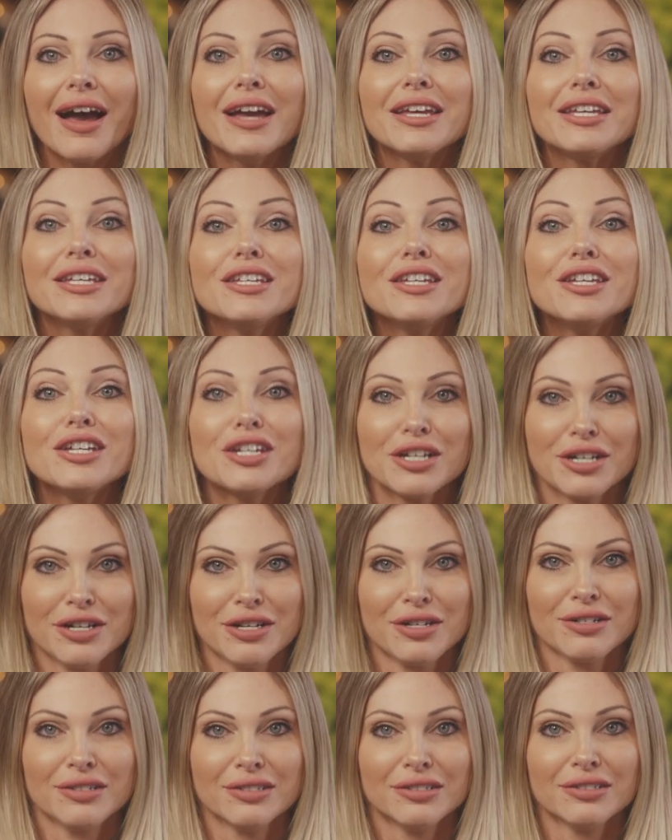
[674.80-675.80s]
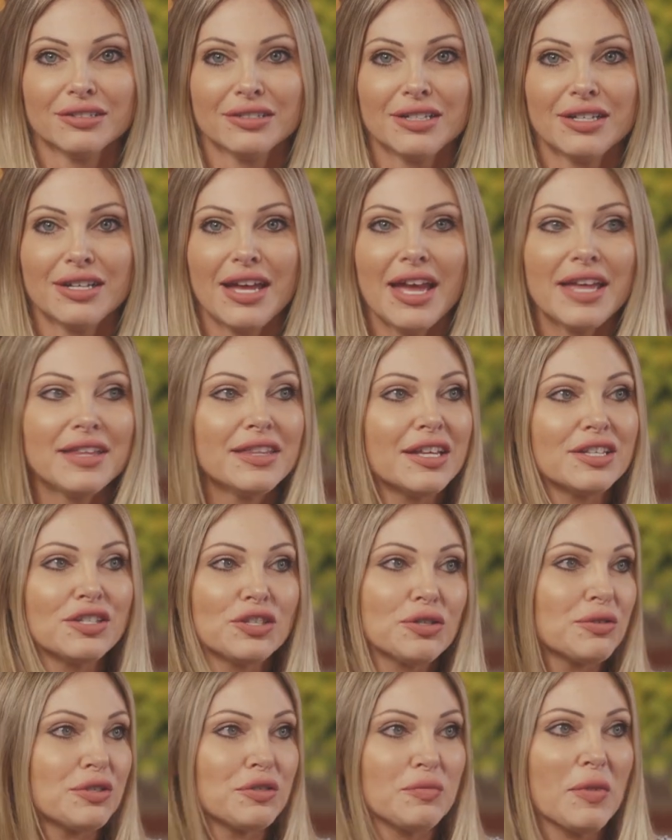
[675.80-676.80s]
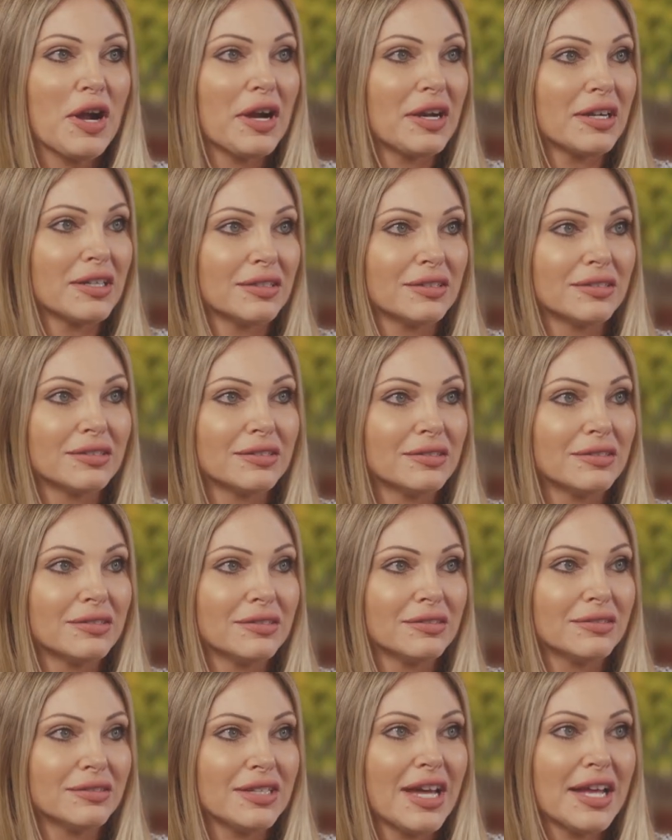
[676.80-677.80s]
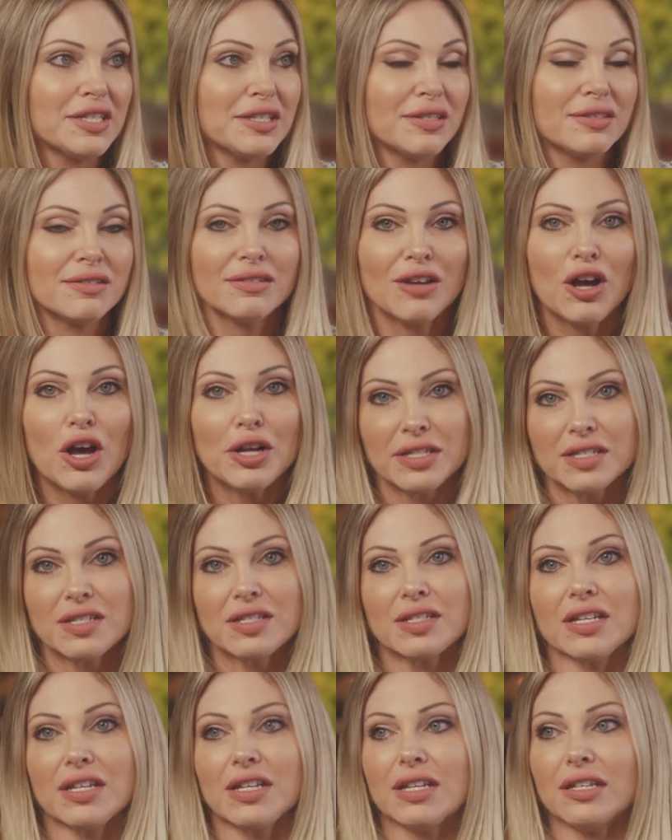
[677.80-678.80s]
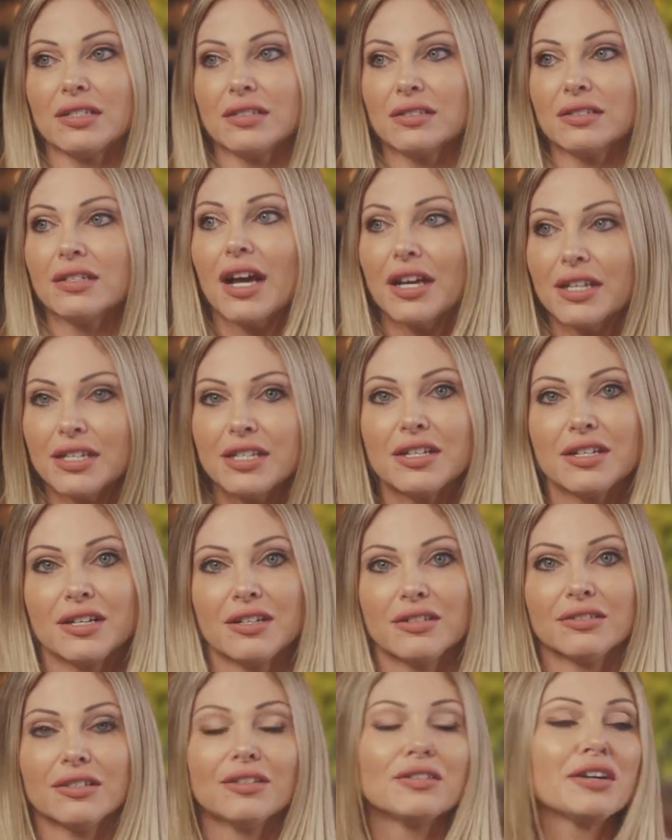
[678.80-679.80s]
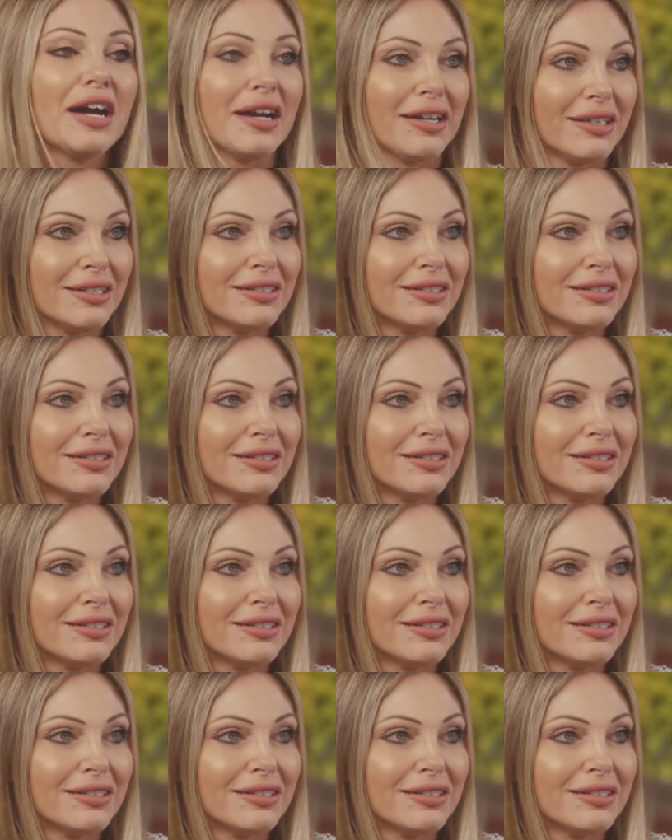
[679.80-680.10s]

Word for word: a year. And that's so smart. Uh, yeah. That's honestly a year. Okay.